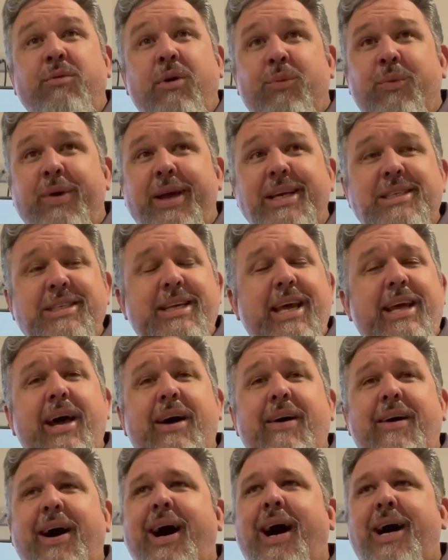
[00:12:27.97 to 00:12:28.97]
when we set
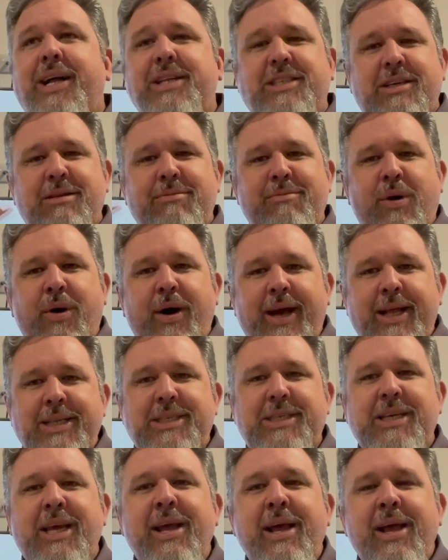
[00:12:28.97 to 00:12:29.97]
our hearts and
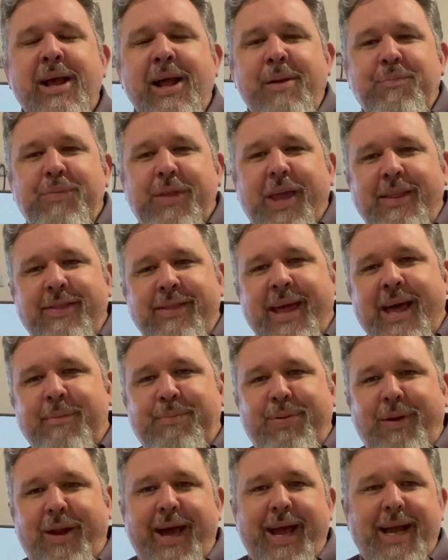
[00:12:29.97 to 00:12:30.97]
minds in
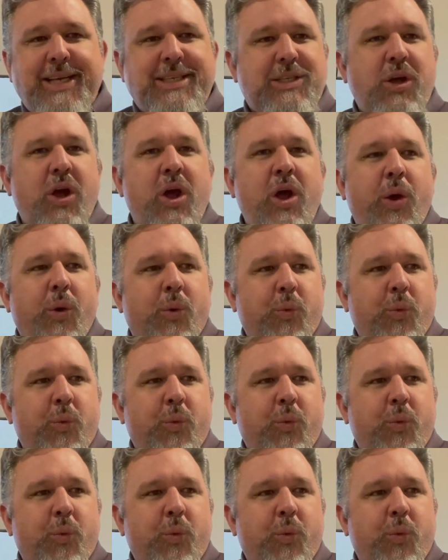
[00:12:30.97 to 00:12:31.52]
that place,